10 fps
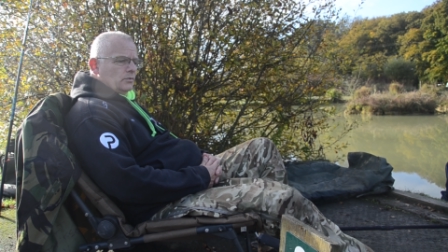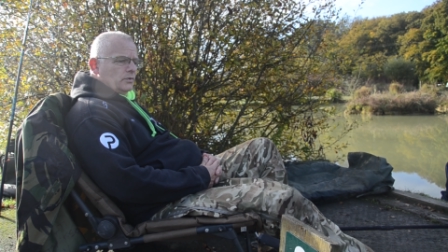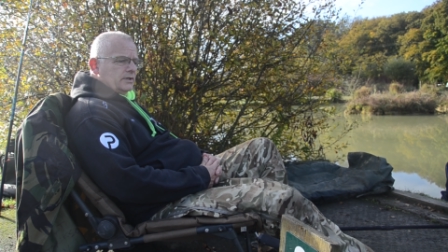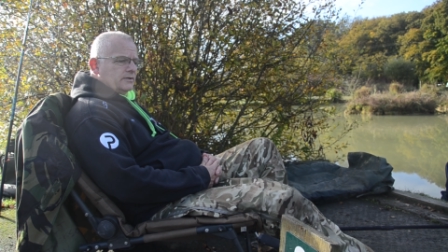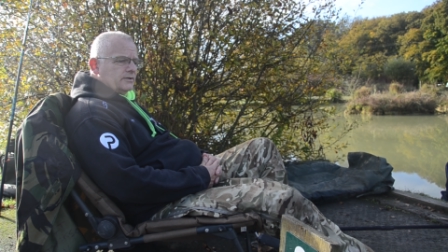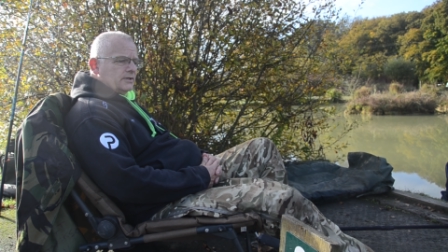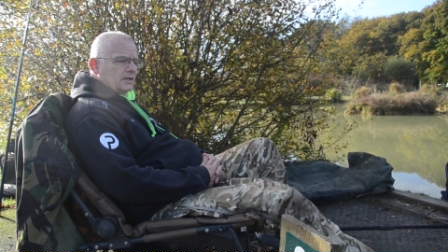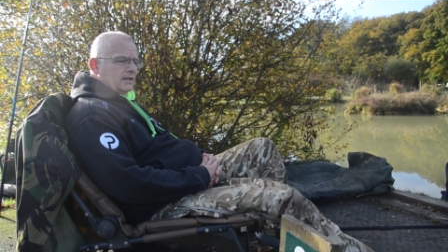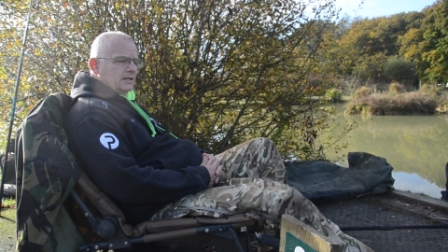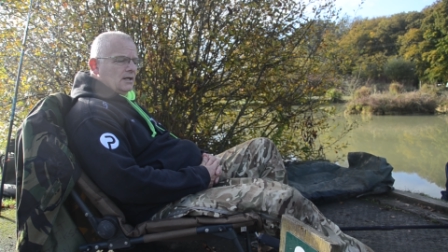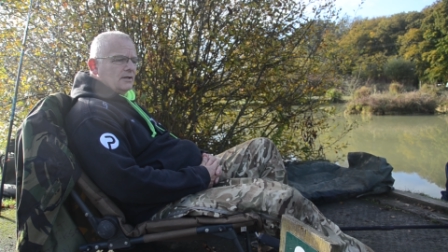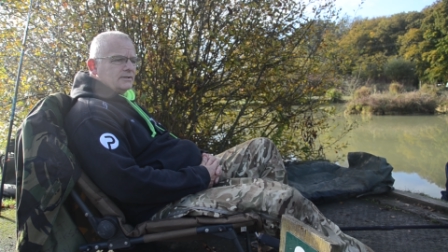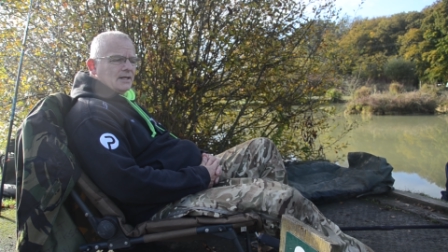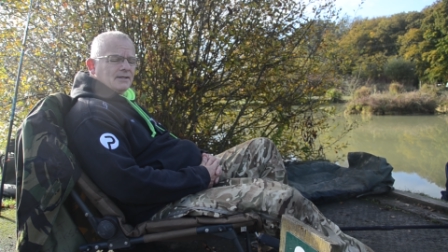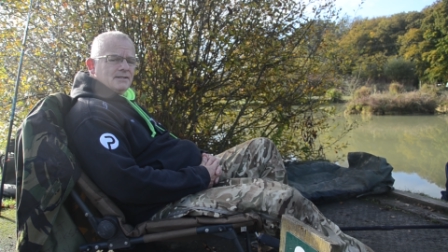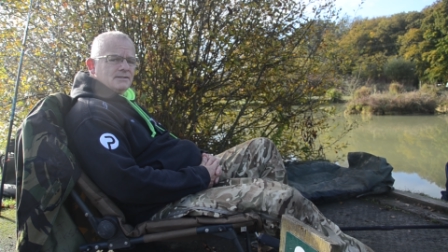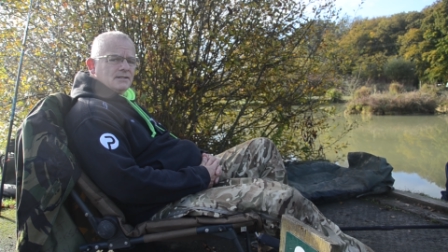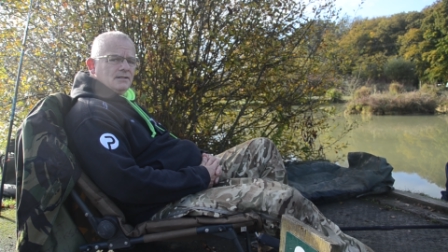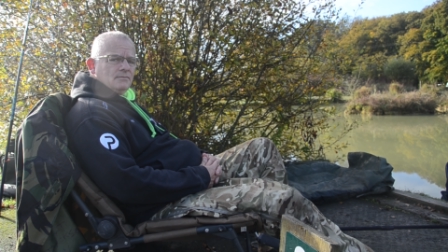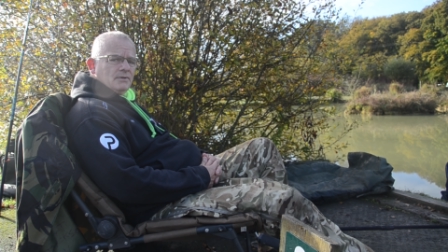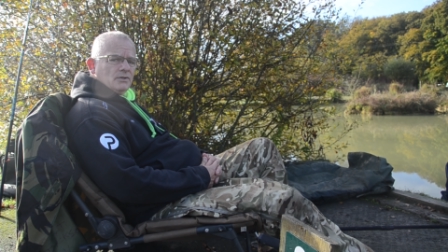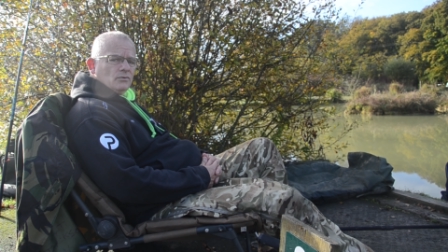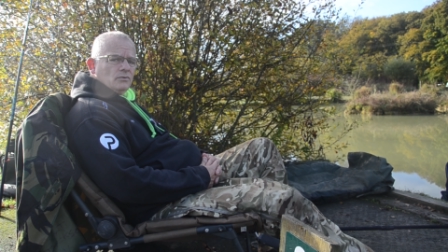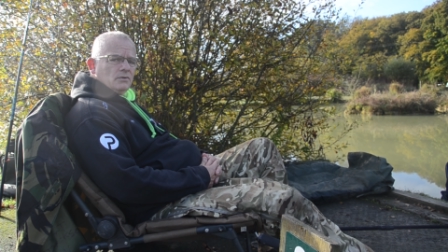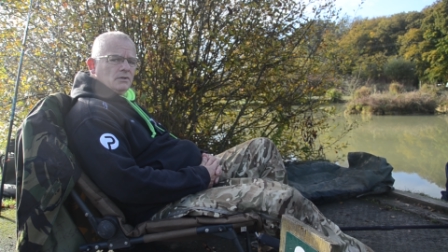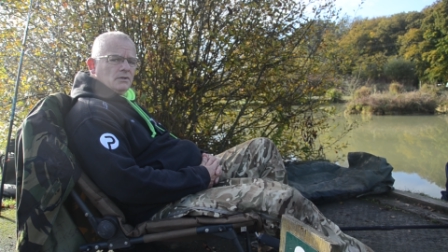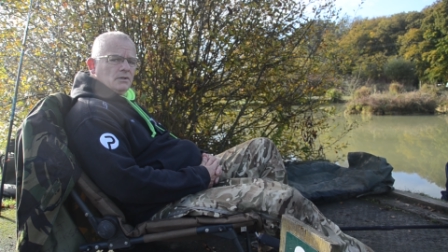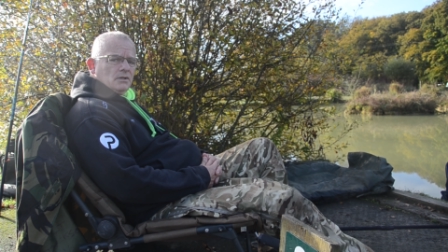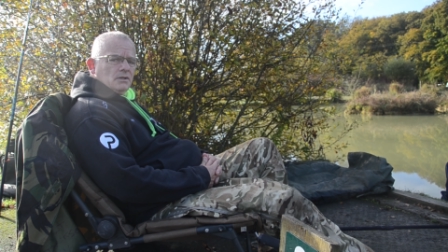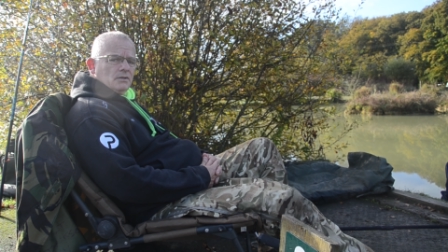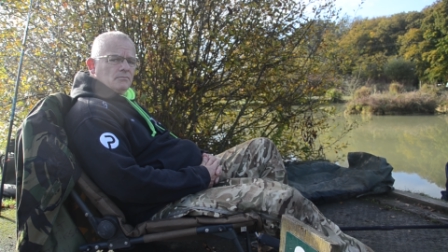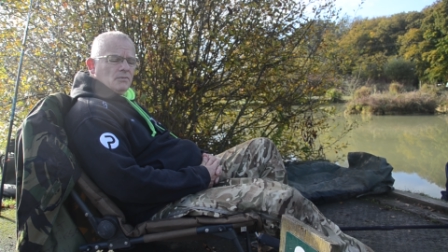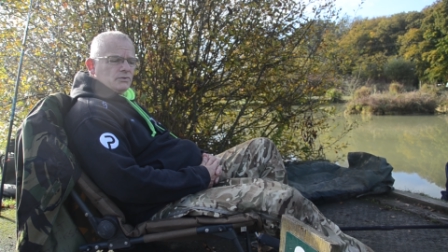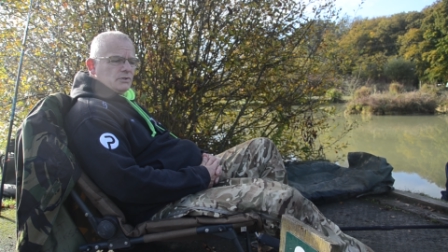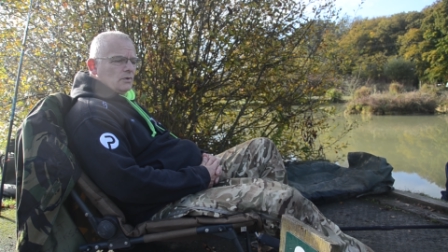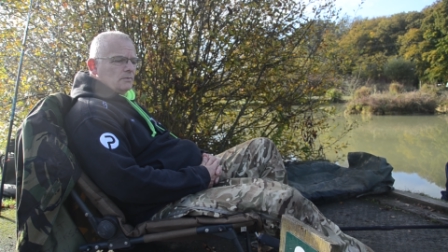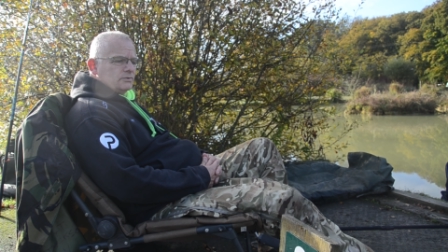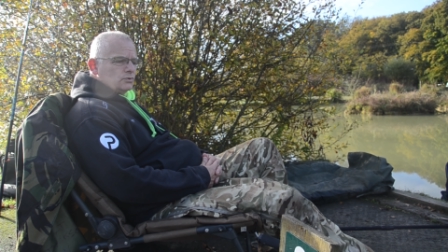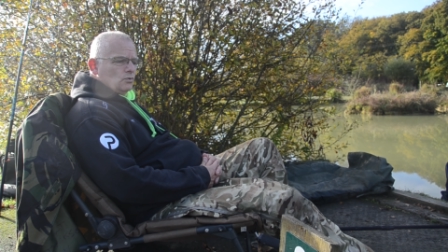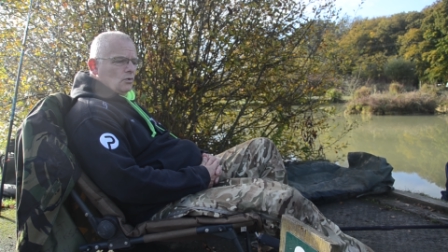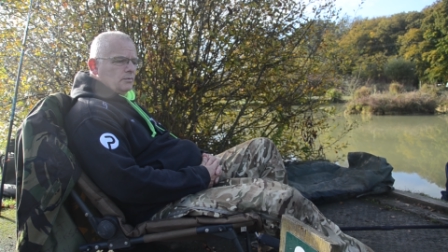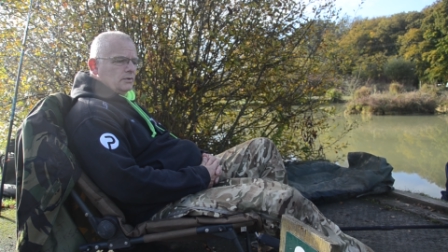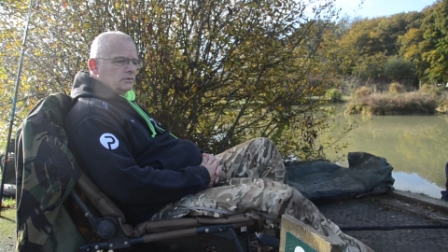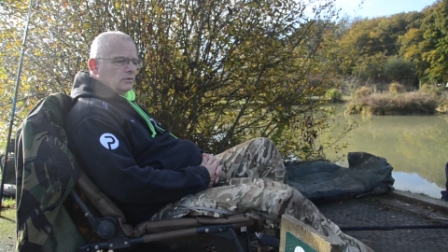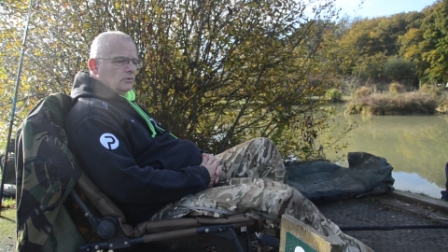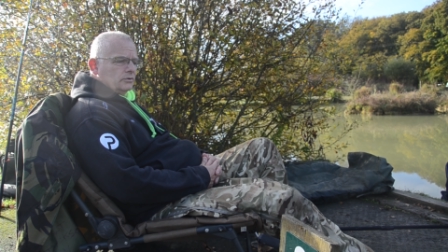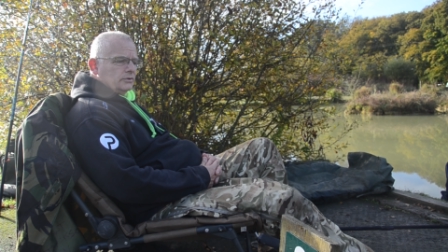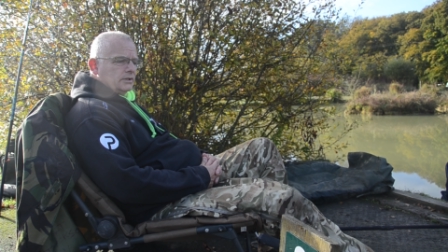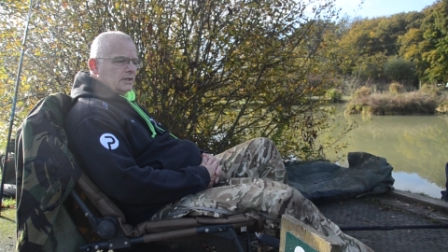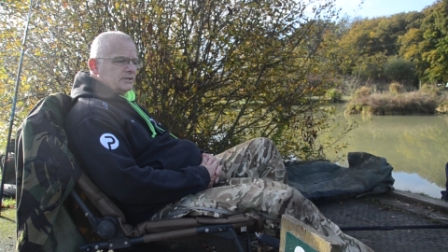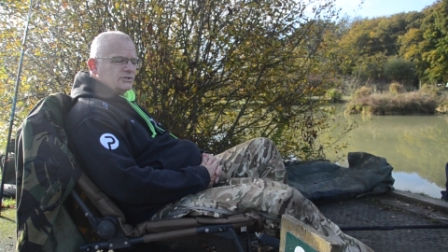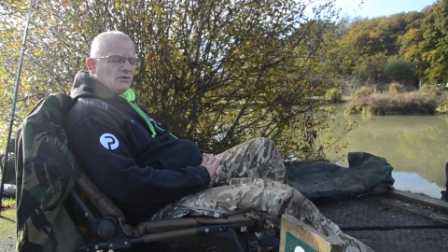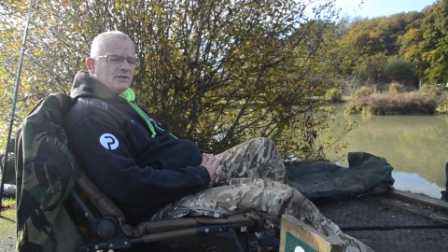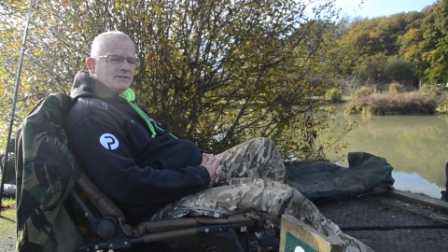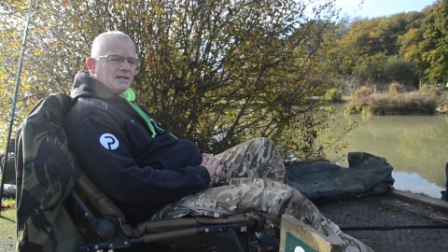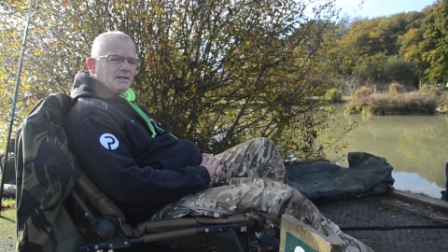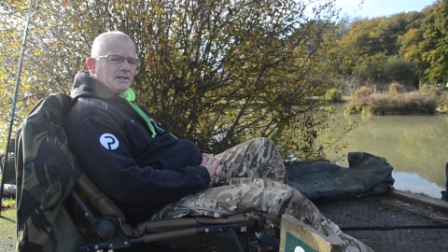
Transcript: with a cut down 18mm multi-worm squab on a size 8